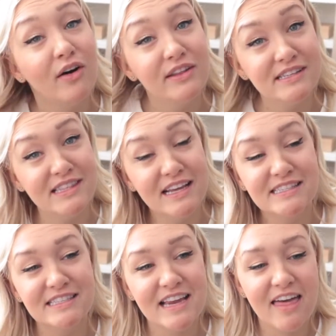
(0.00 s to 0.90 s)
all these
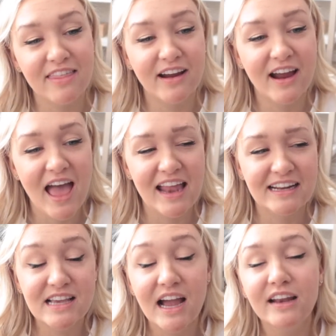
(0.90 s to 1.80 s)
things together and
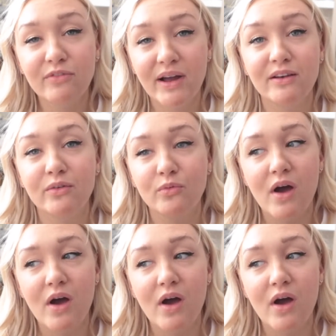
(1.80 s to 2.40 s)
it's kind of when